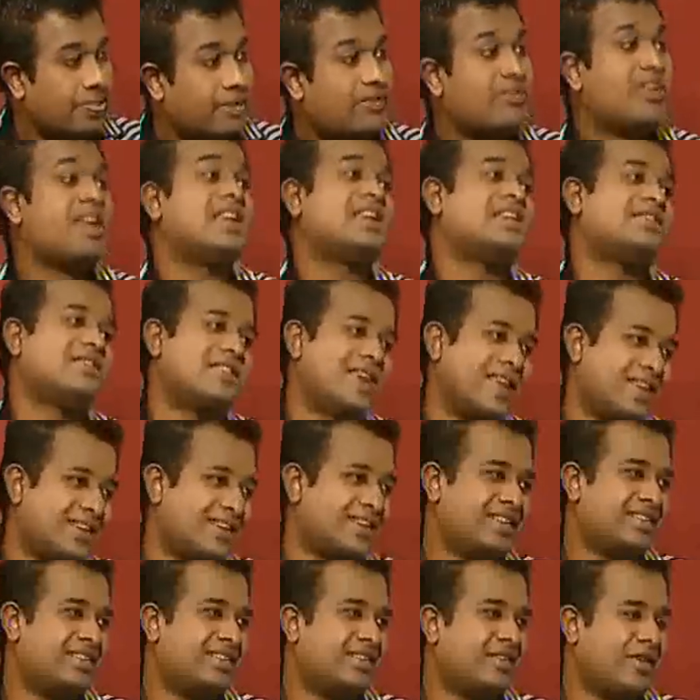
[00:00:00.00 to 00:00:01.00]
creative
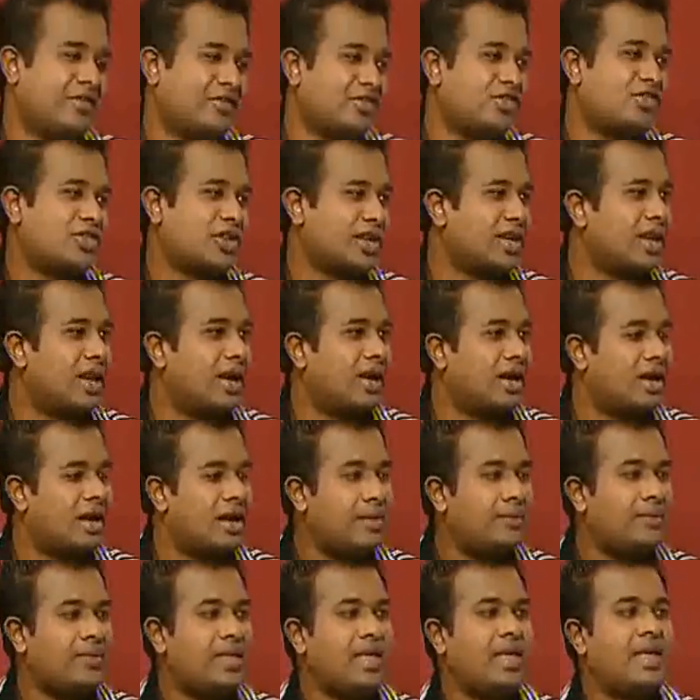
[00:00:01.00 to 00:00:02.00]
talents of Sri Lanka.